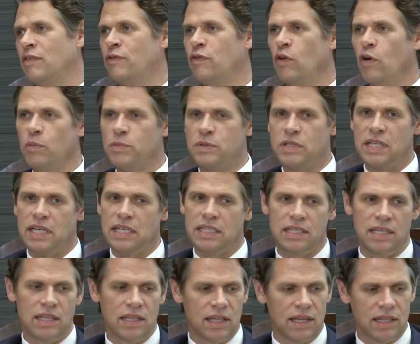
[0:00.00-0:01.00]
Forbes
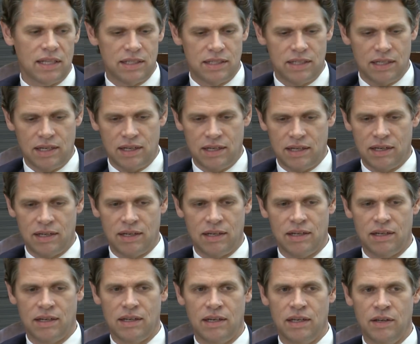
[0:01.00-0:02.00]
stating
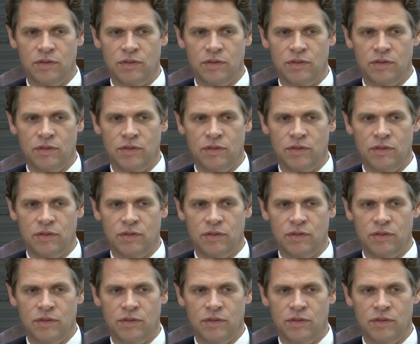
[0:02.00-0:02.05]
that